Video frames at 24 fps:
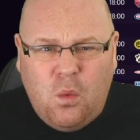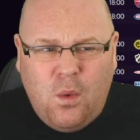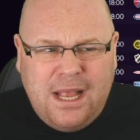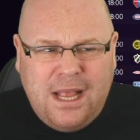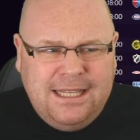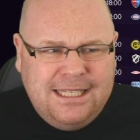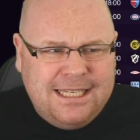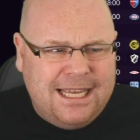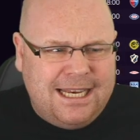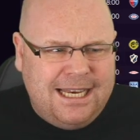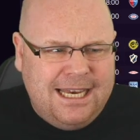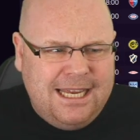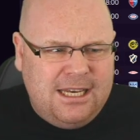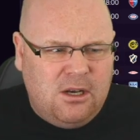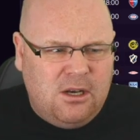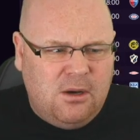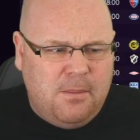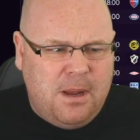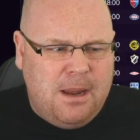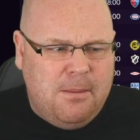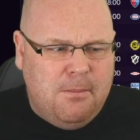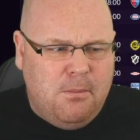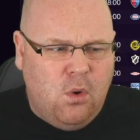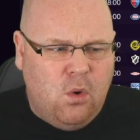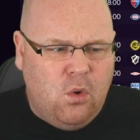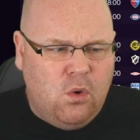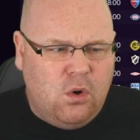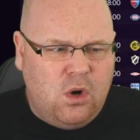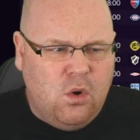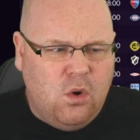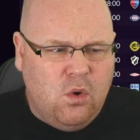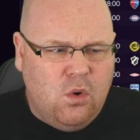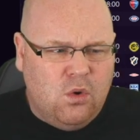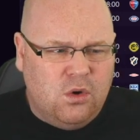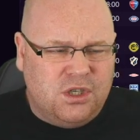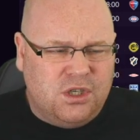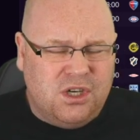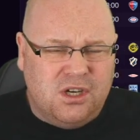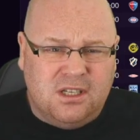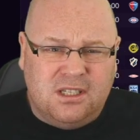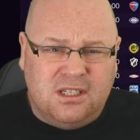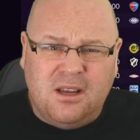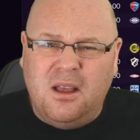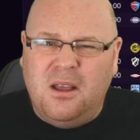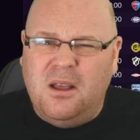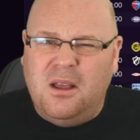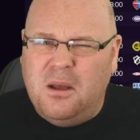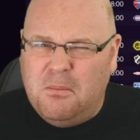went a little bit more
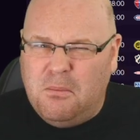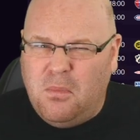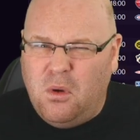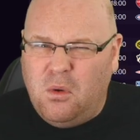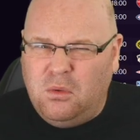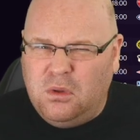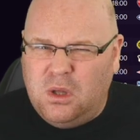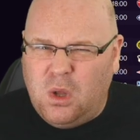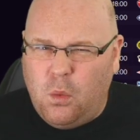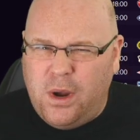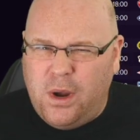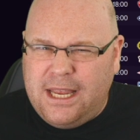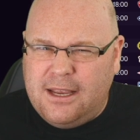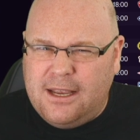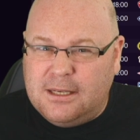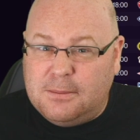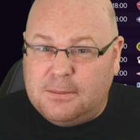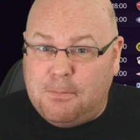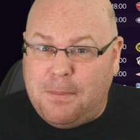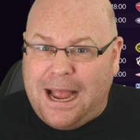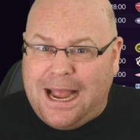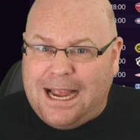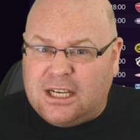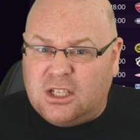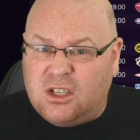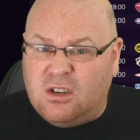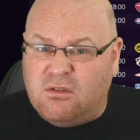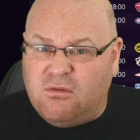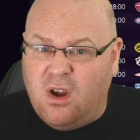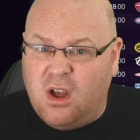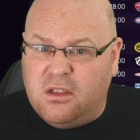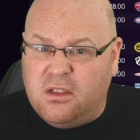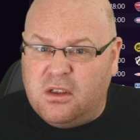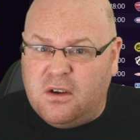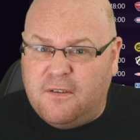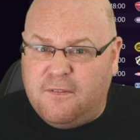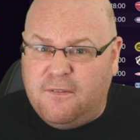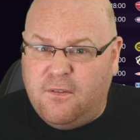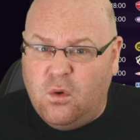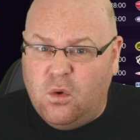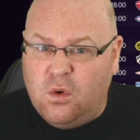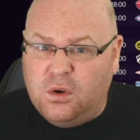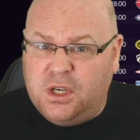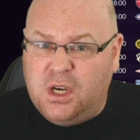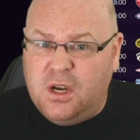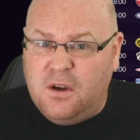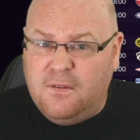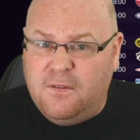cautious, pulled the wingers back. So rather than a
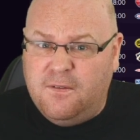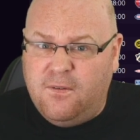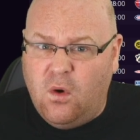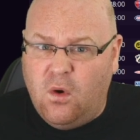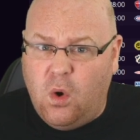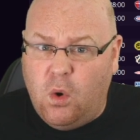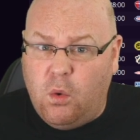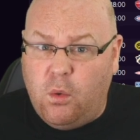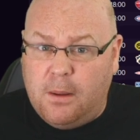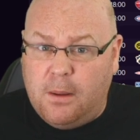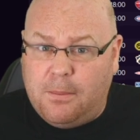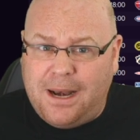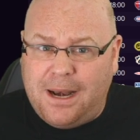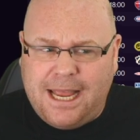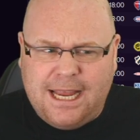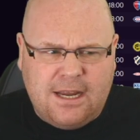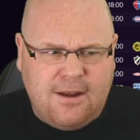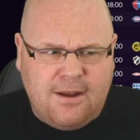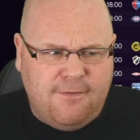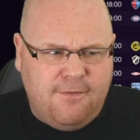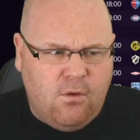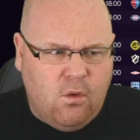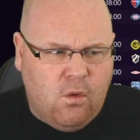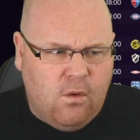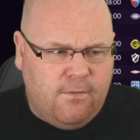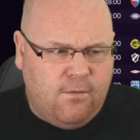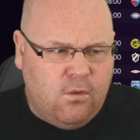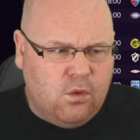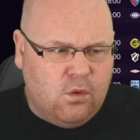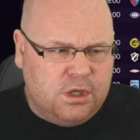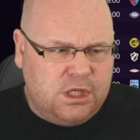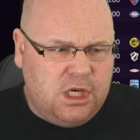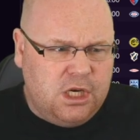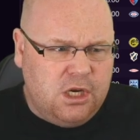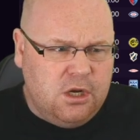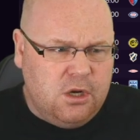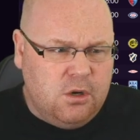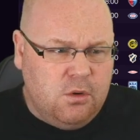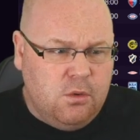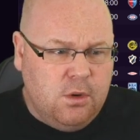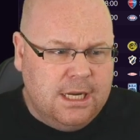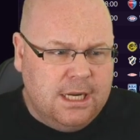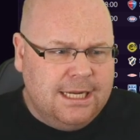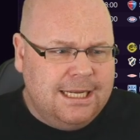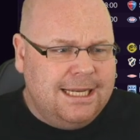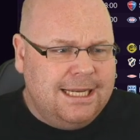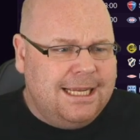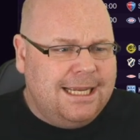4-2-4, we were playing a 4-4-2.
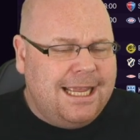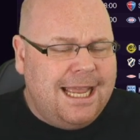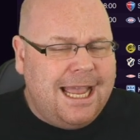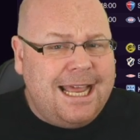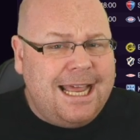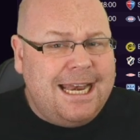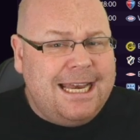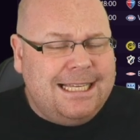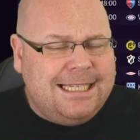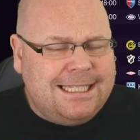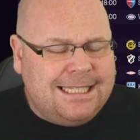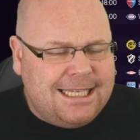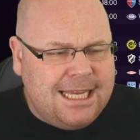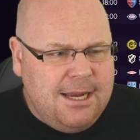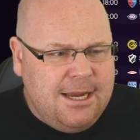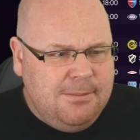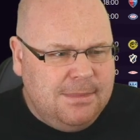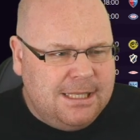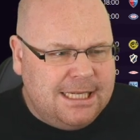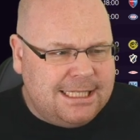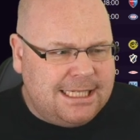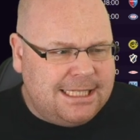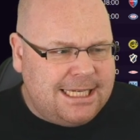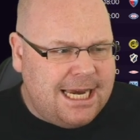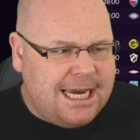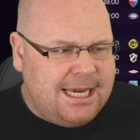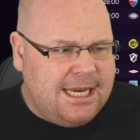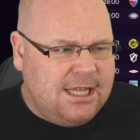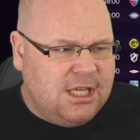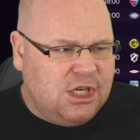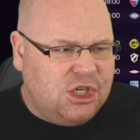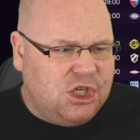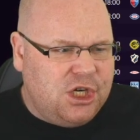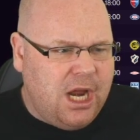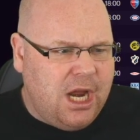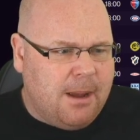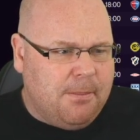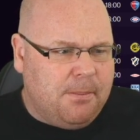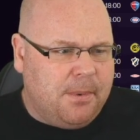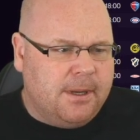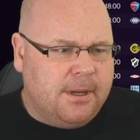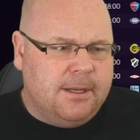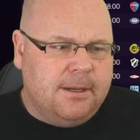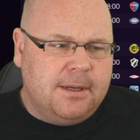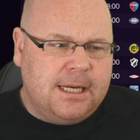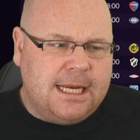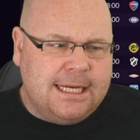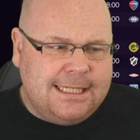And it seemed to steady the ship.
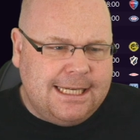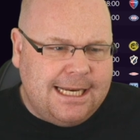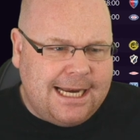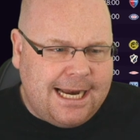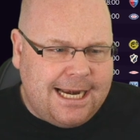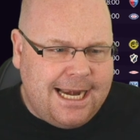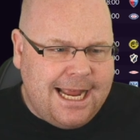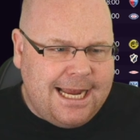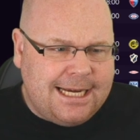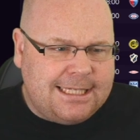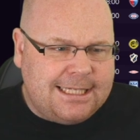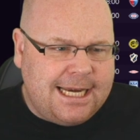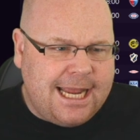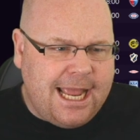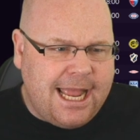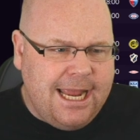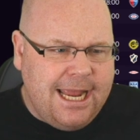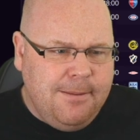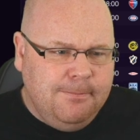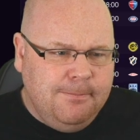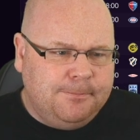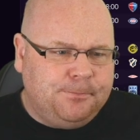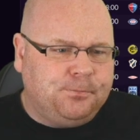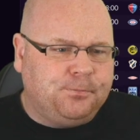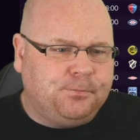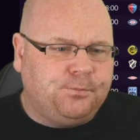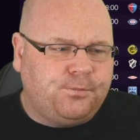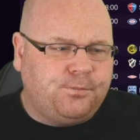Because in our next game,